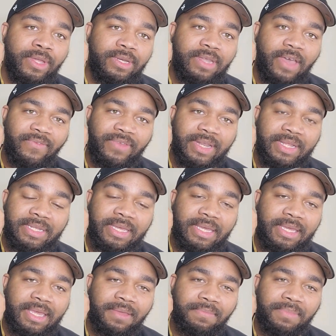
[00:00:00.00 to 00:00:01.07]
definitely
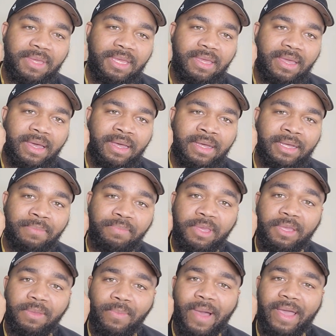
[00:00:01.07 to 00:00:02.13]
keep me
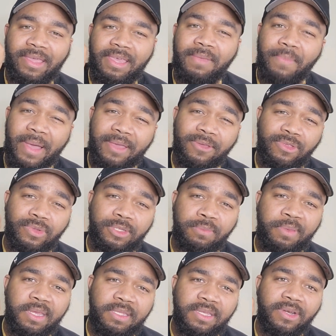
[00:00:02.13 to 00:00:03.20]
keep my
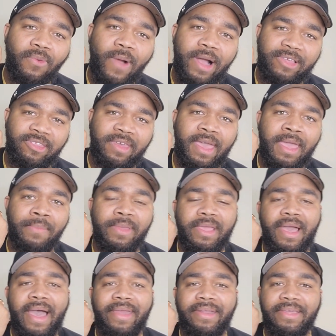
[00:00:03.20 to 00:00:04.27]
interest peaked in the watch game and
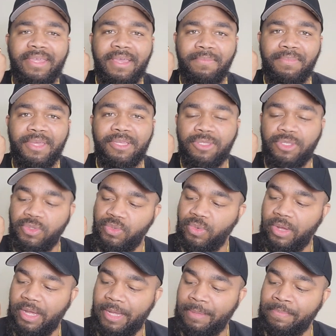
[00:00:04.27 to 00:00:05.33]
kind of get me
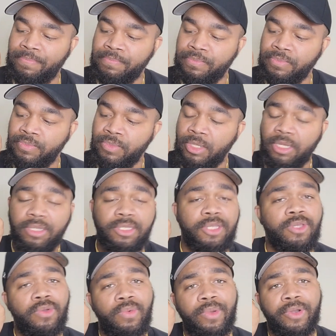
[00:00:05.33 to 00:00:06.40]
to
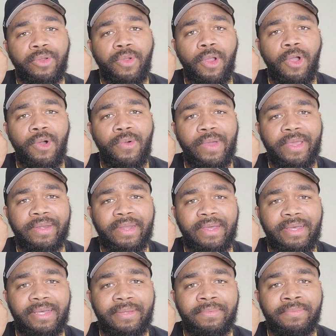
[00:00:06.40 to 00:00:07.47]
continue to want to grow
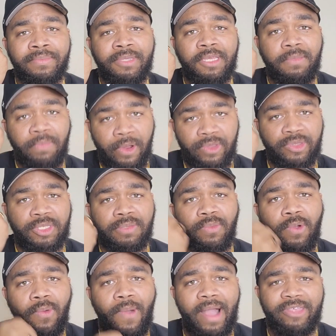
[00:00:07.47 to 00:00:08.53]
and keep purchasing
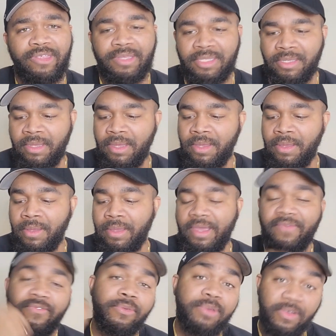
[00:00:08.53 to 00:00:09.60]
more watches,
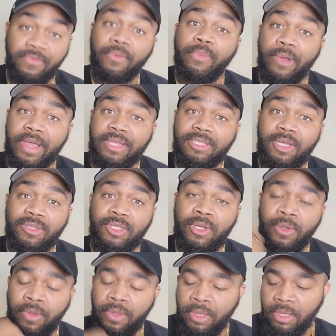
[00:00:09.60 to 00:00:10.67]
and from different brands
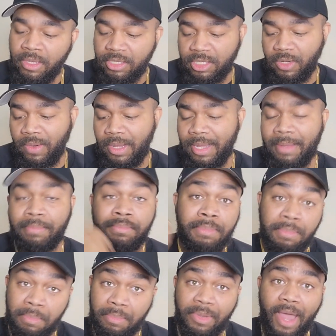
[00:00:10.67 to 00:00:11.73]
also. So
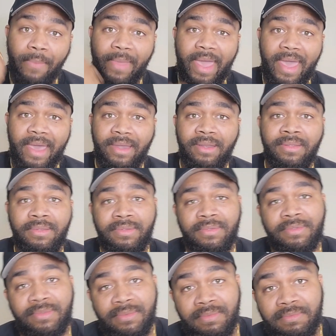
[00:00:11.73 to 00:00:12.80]
not bad.
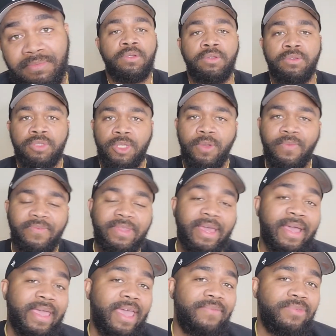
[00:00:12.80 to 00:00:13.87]
So hopefully
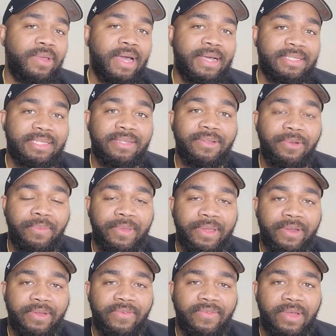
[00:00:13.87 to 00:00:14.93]
I gave you guys a little
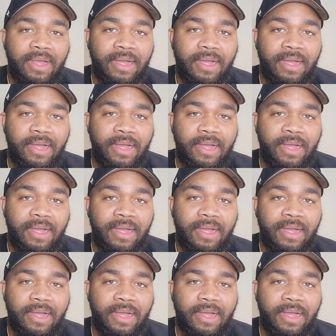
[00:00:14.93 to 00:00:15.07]
bit of,